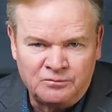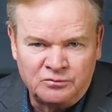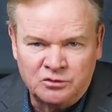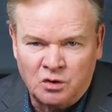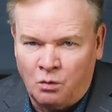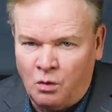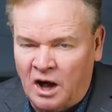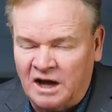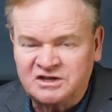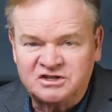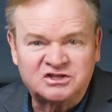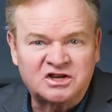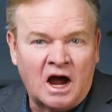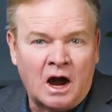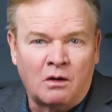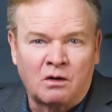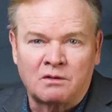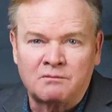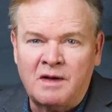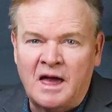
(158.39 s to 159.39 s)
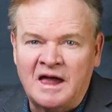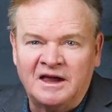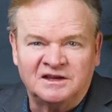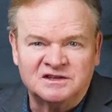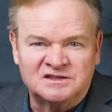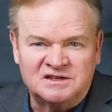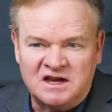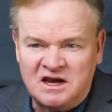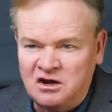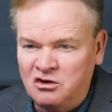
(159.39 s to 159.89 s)
The Watchtower
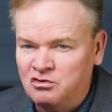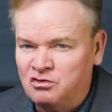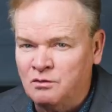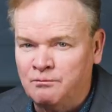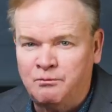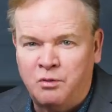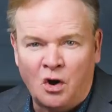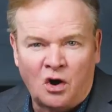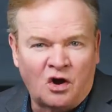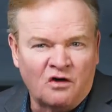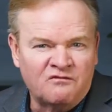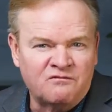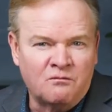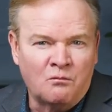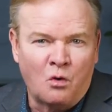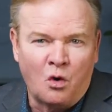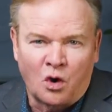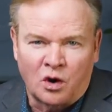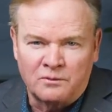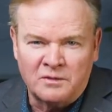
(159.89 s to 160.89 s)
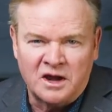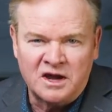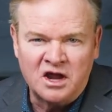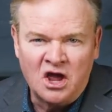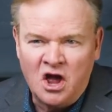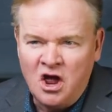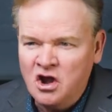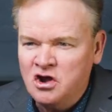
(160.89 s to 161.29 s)
magazine, the Book of Mormon,